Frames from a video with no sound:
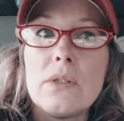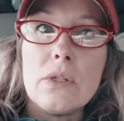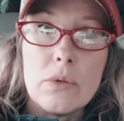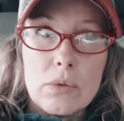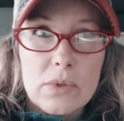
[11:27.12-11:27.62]

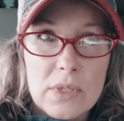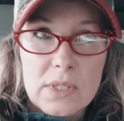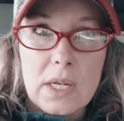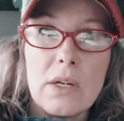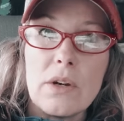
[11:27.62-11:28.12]
to
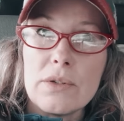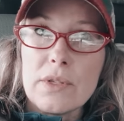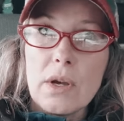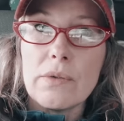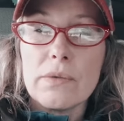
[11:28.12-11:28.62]
sustain
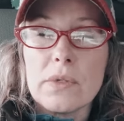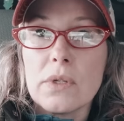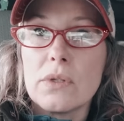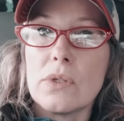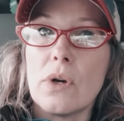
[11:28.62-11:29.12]
ourselves.
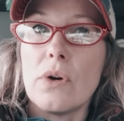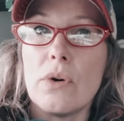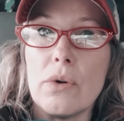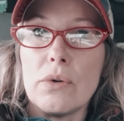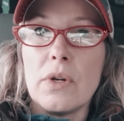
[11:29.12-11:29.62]

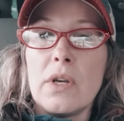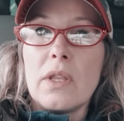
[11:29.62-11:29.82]
So